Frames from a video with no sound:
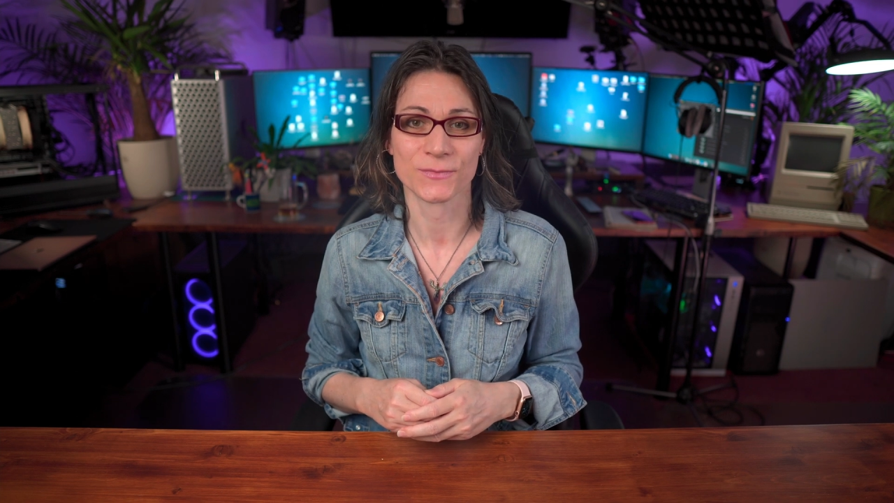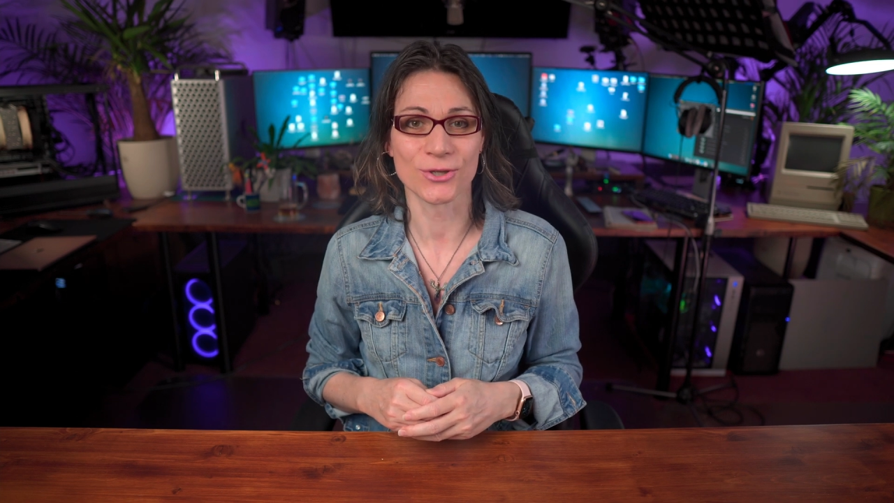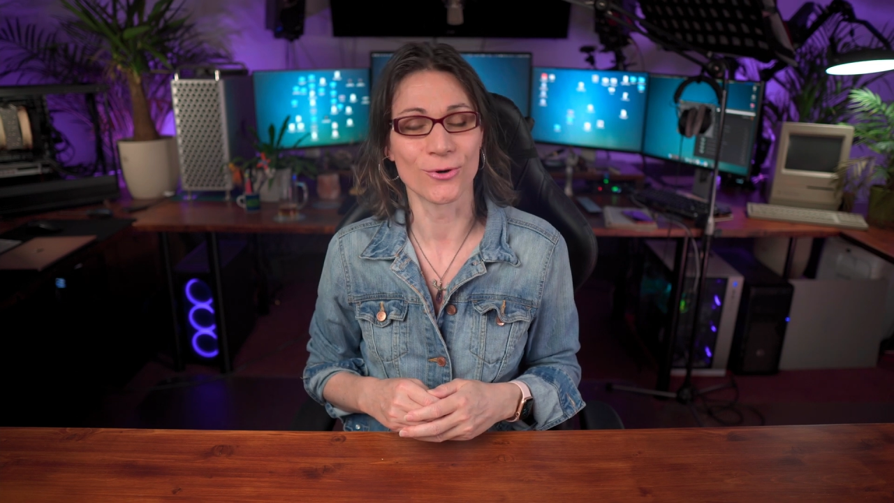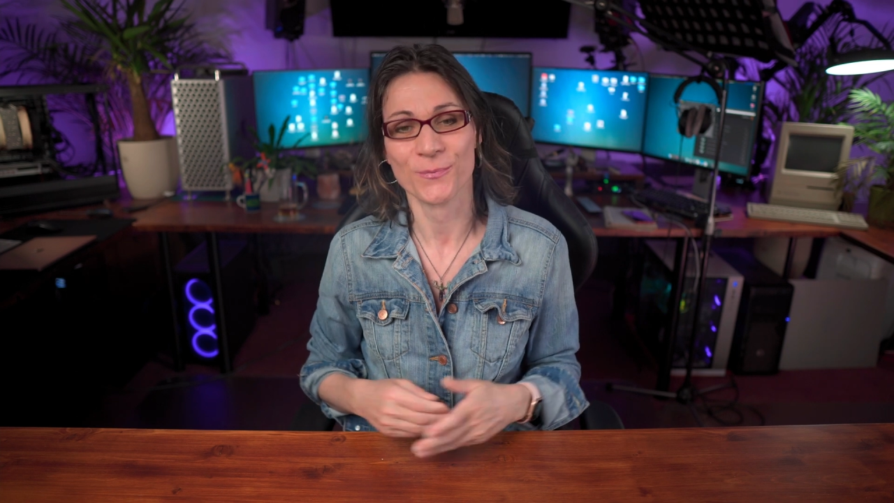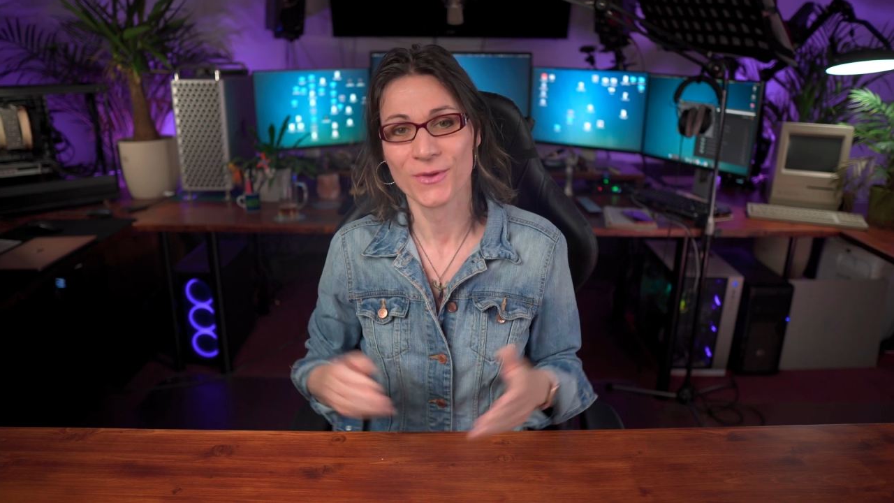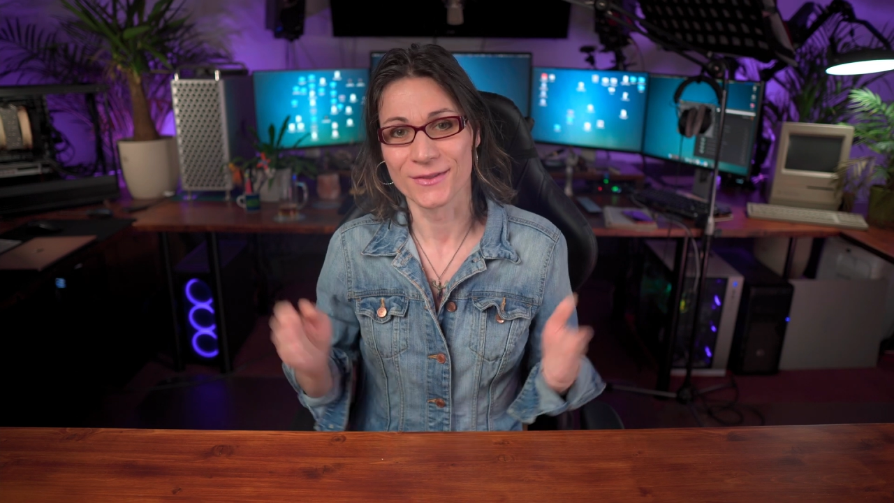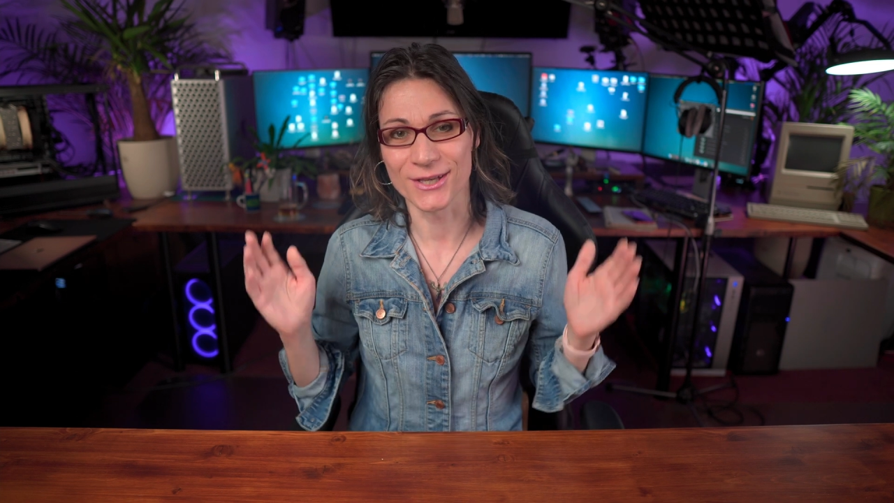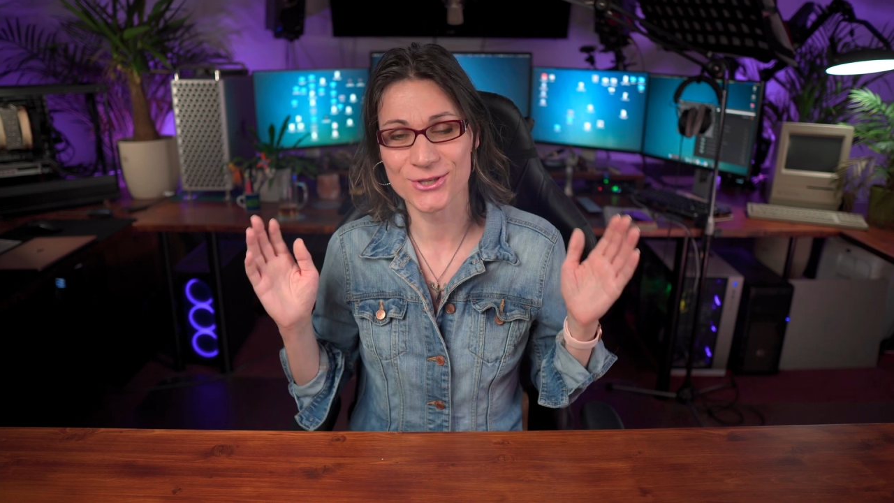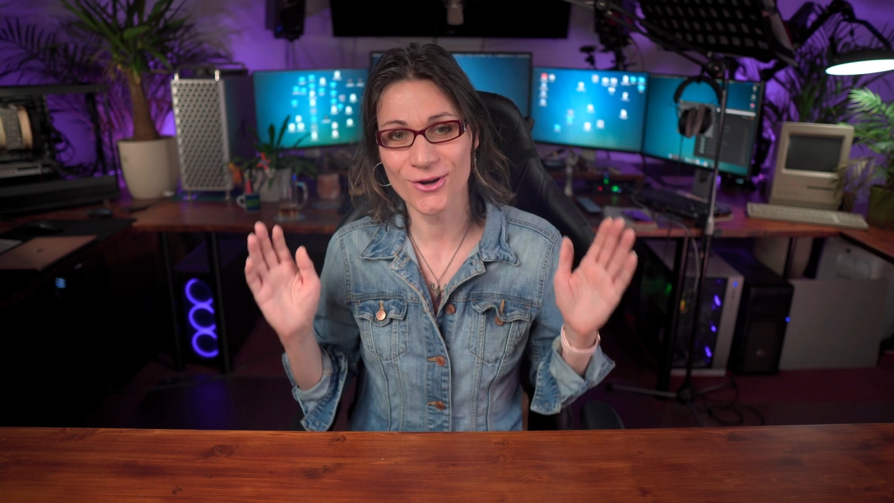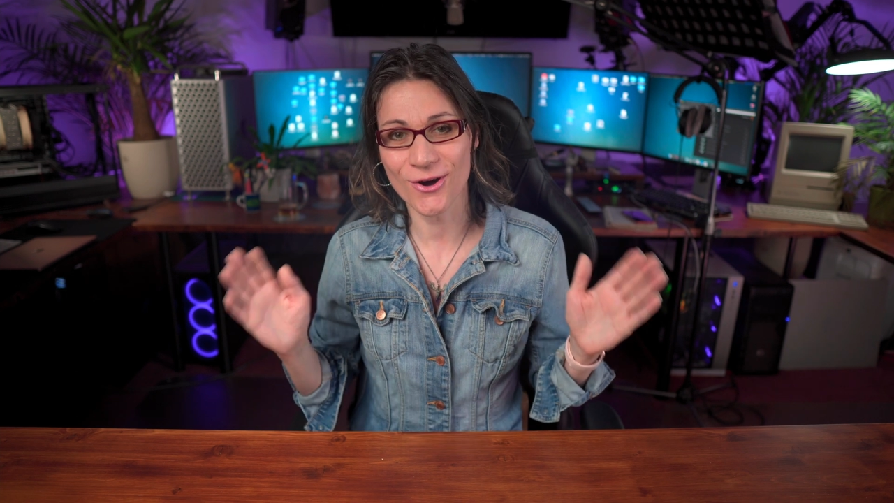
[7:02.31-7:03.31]
So
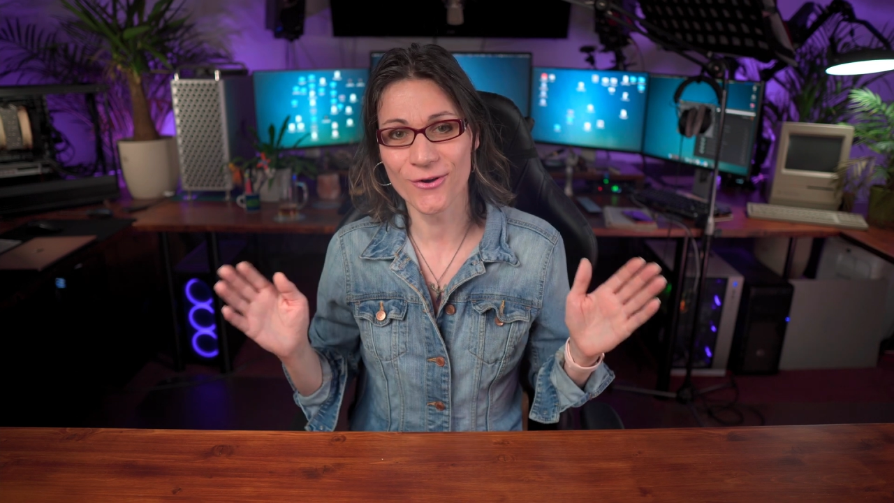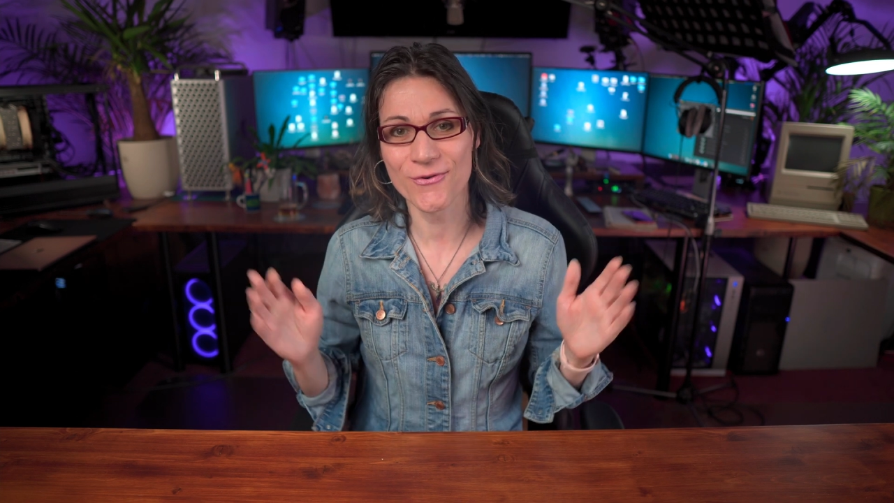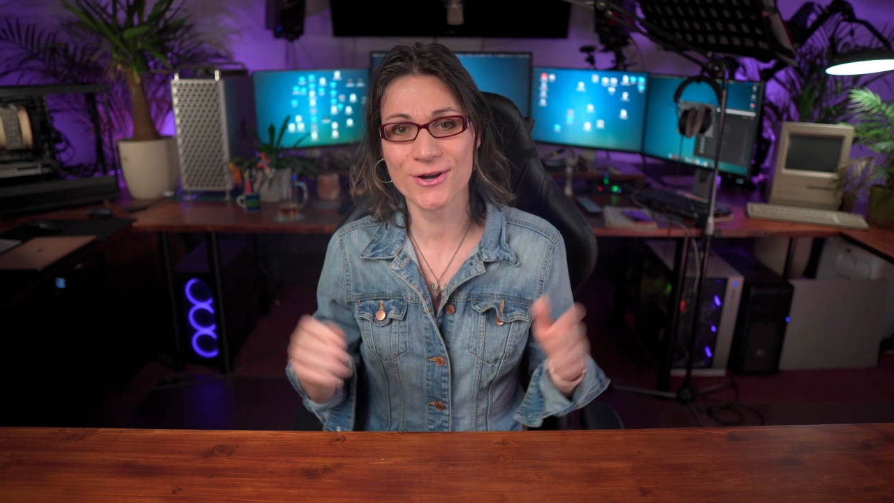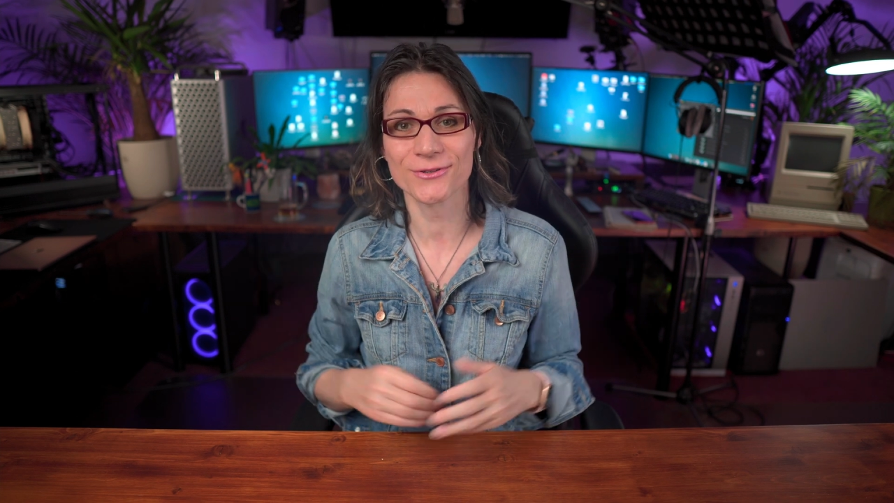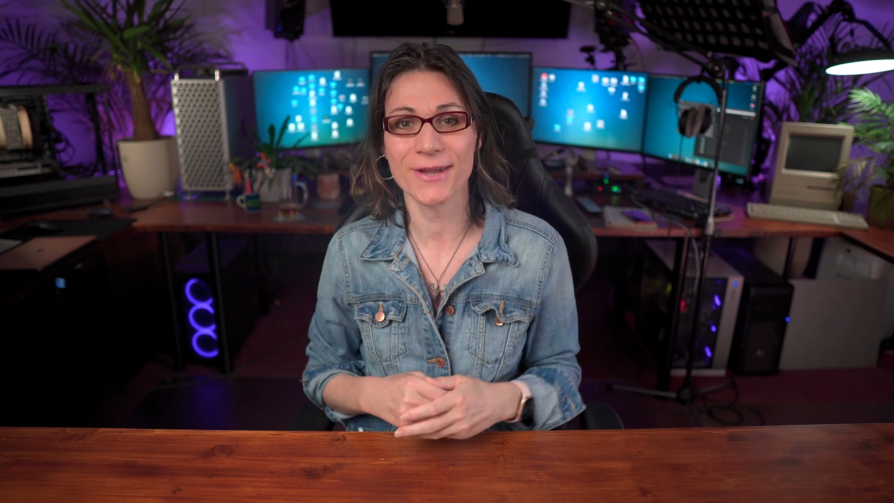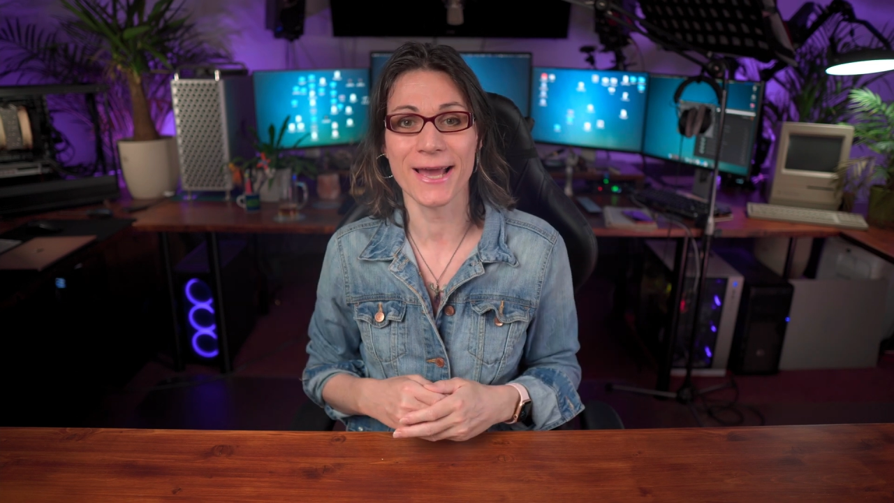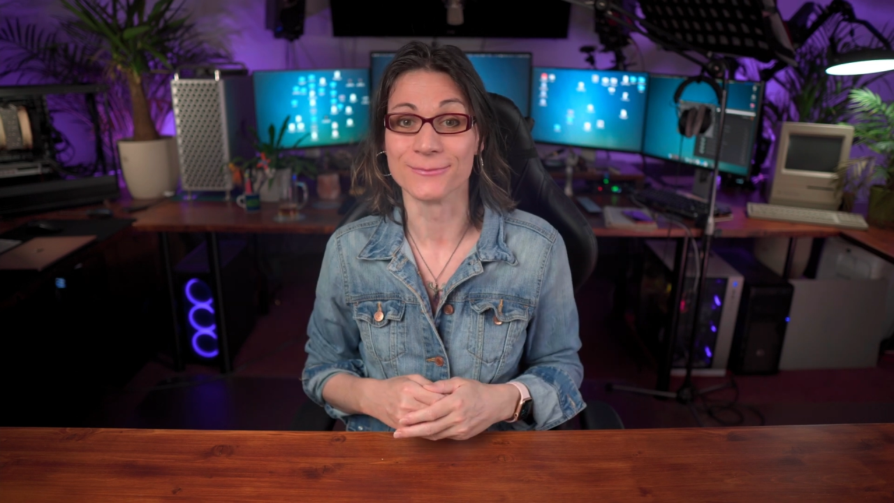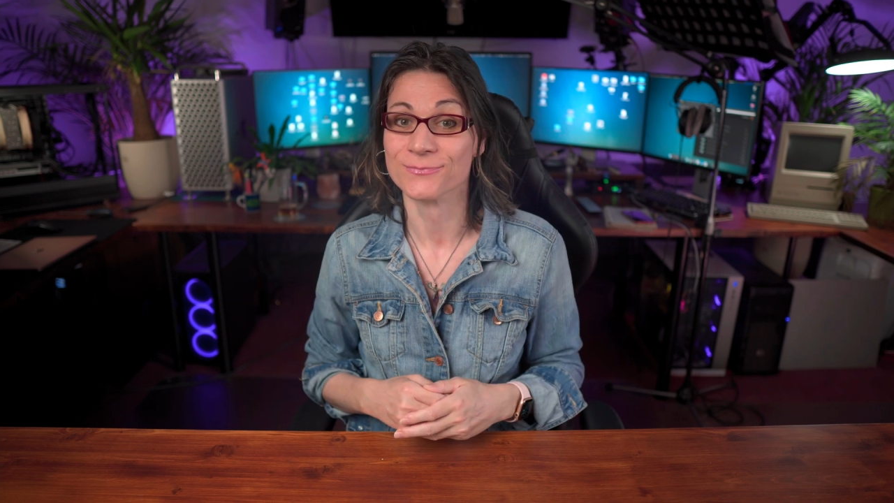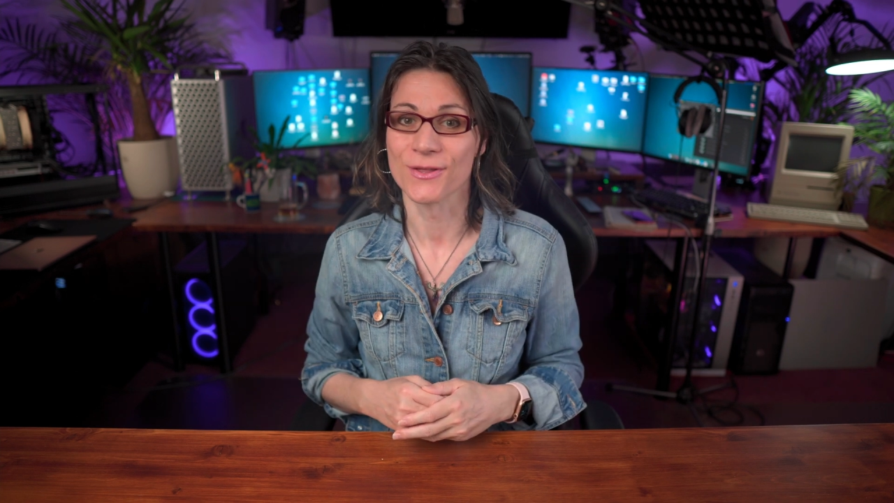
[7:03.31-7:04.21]
that's all for today.